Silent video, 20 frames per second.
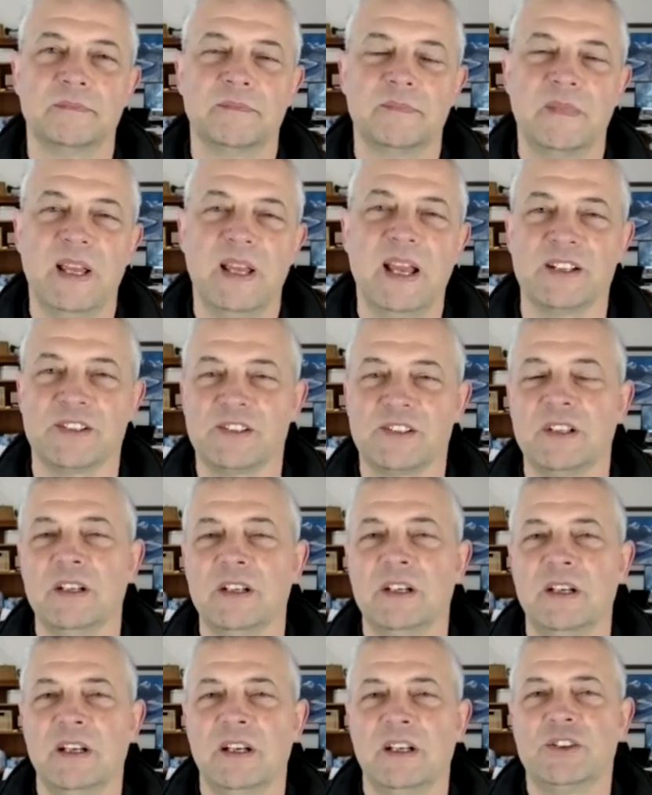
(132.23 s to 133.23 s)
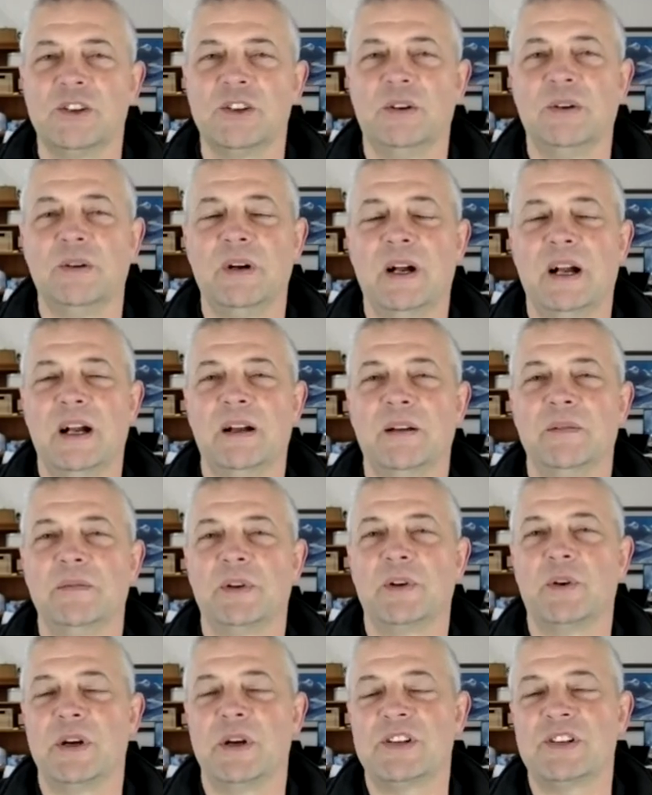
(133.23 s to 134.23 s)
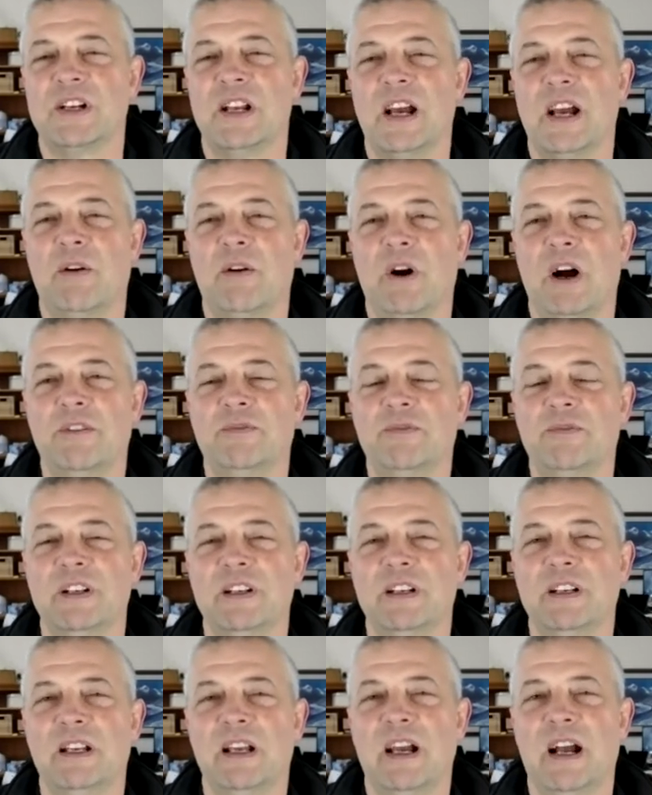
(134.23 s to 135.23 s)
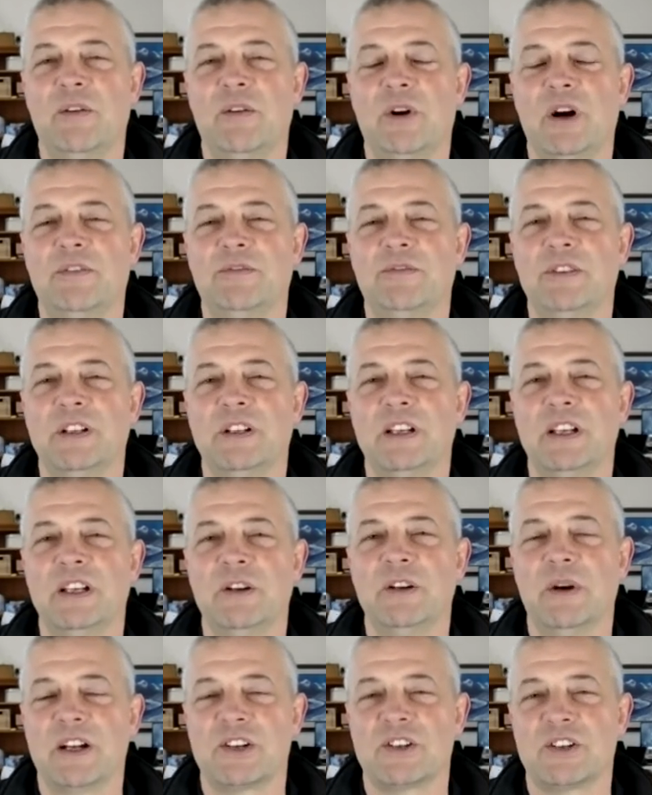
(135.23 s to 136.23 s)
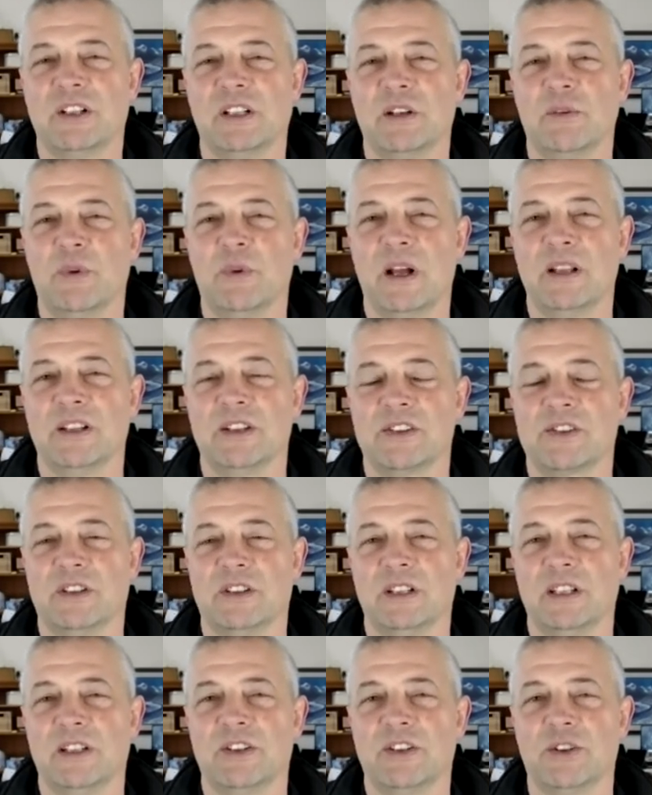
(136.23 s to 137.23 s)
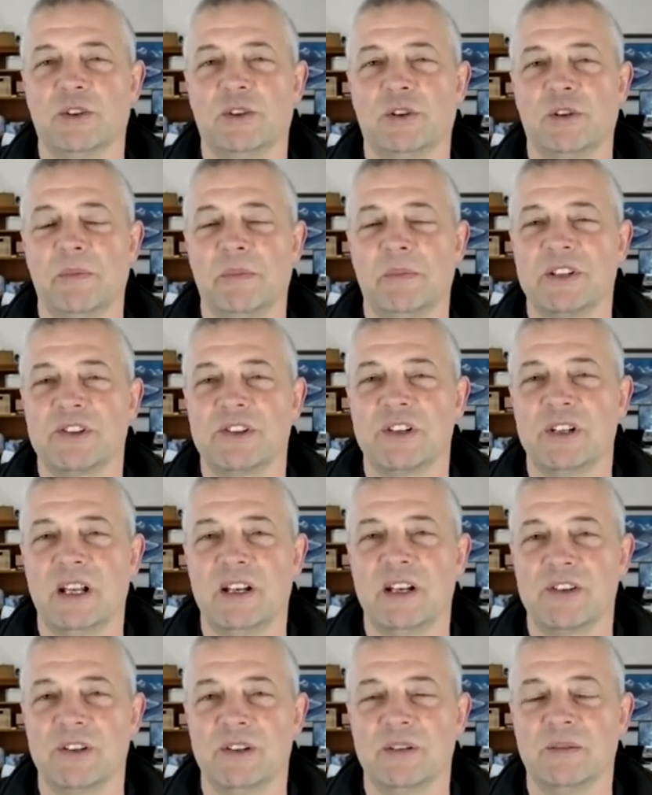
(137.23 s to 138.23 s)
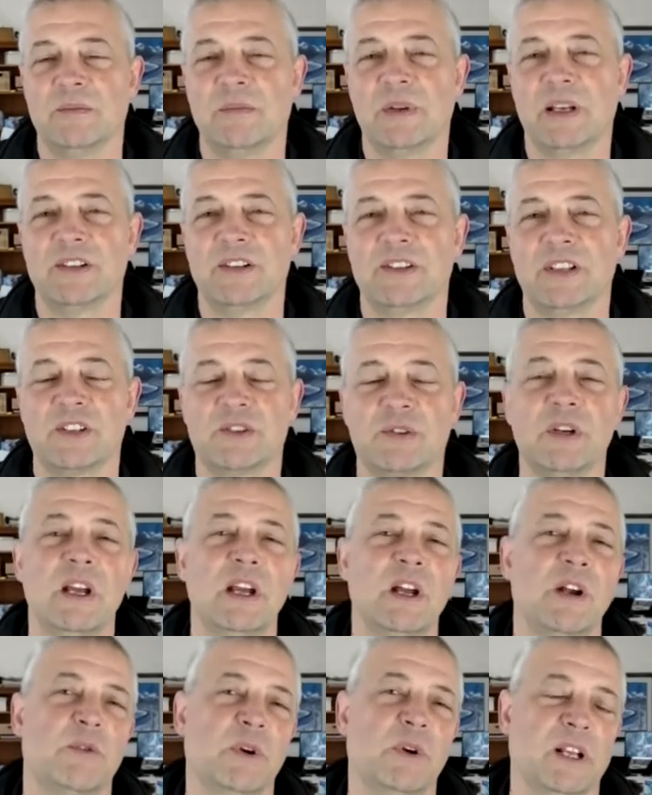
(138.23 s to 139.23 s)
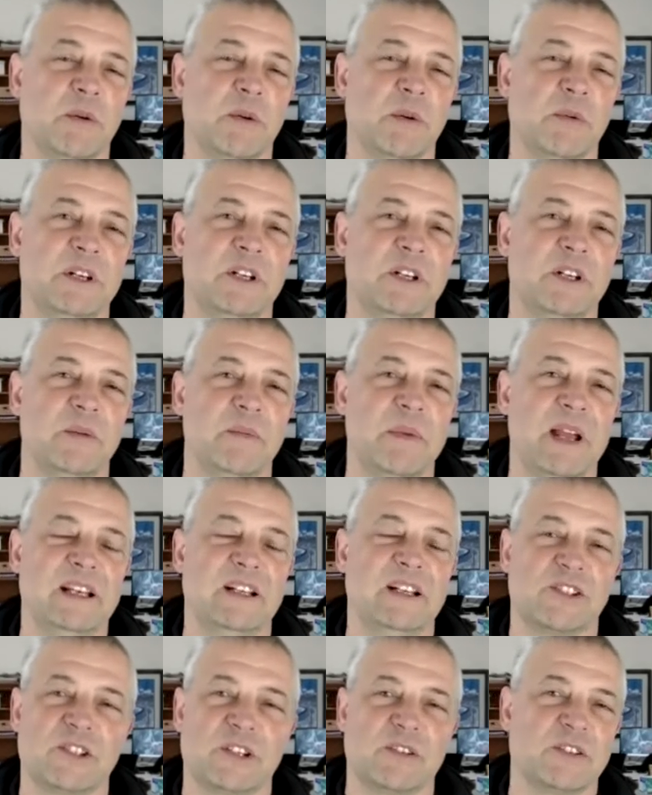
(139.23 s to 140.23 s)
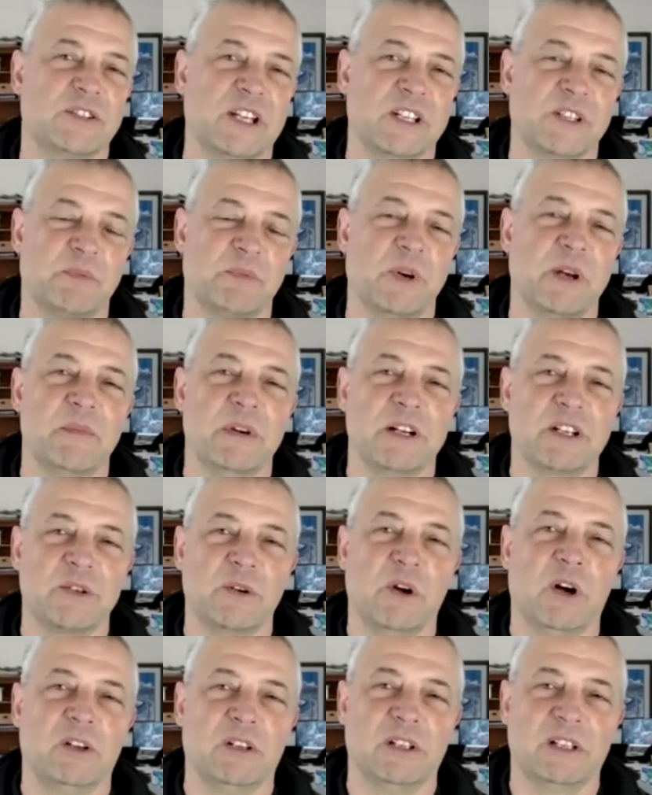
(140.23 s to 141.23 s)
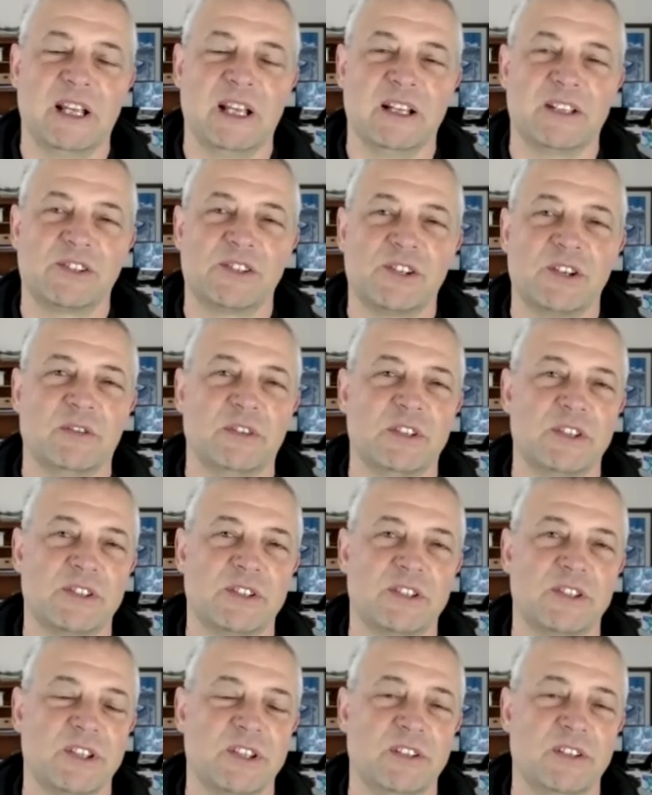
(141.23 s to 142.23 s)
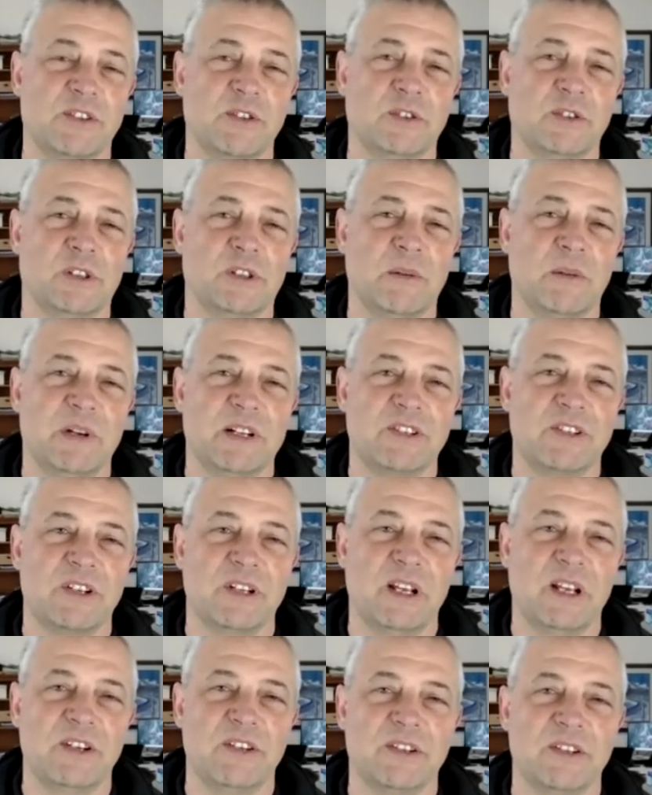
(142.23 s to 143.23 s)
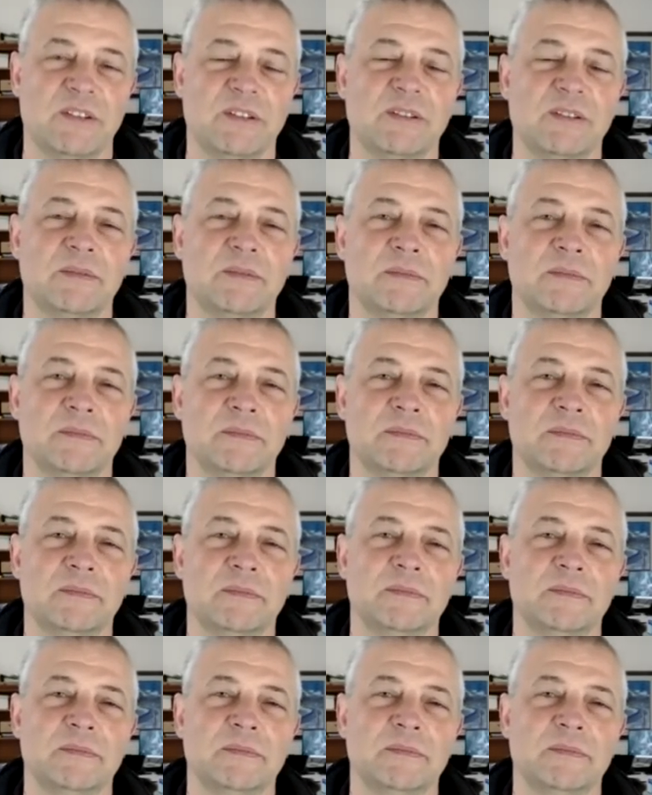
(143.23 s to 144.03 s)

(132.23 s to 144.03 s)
Yes. So question, how often do you actually run this on the internal combustion engine? Because that's really when we do the maintenance service, that's pretty much all that gets serviced is the internal combustion engine. As